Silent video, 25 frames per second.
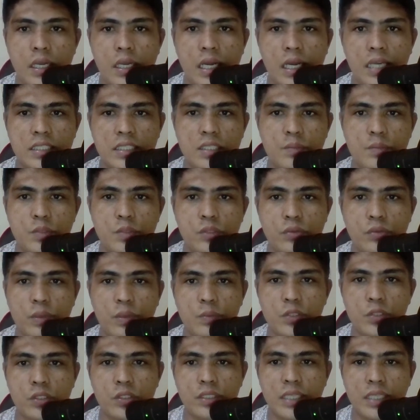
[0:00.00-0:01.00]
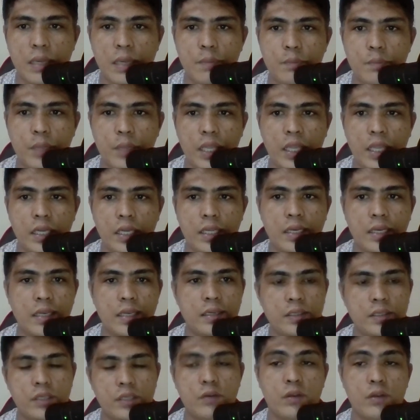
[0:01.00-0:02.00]
a subscription campaign
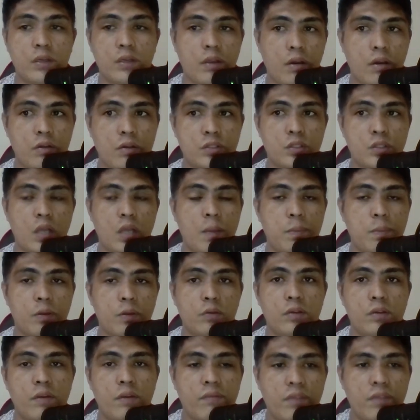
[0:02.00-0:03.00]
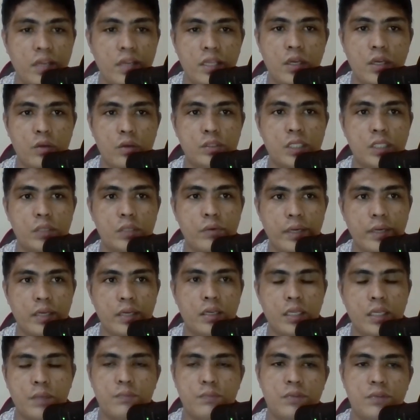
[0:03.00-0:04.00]
and you know can also upload video
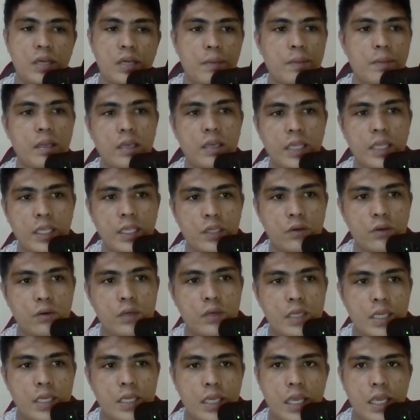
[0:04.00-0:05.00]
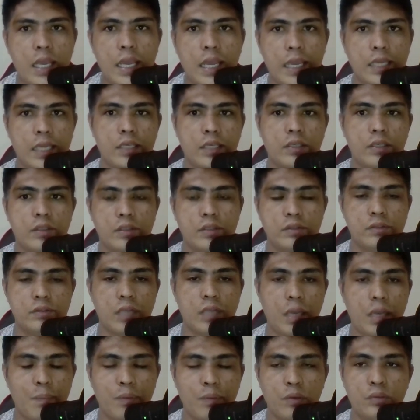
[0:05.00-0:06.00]
directly from Leo and
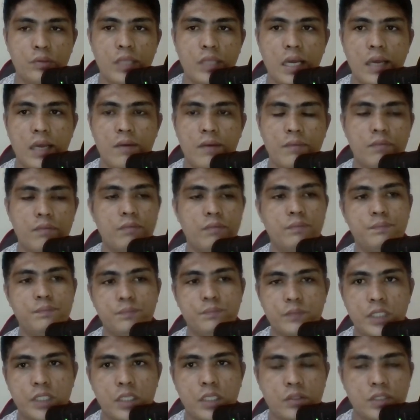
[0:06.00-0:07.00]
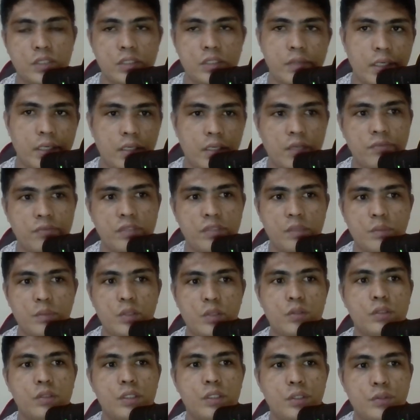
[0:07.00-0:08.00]
upload that you know directly from
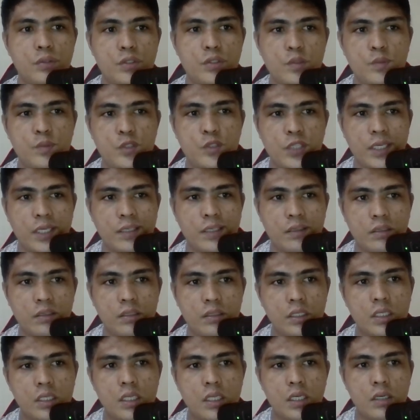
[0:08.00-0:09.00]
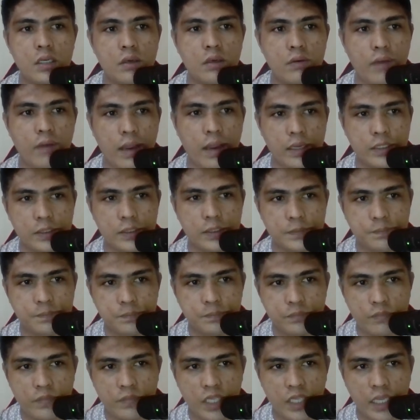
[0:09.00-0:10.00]
your YouTube channel right here
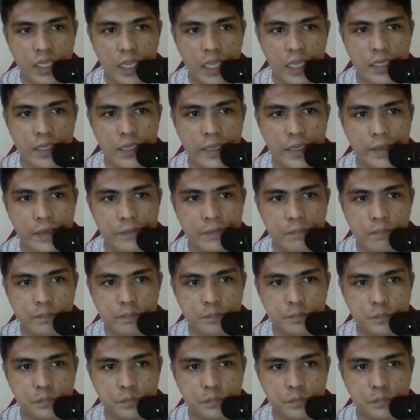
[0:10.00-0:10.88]
and then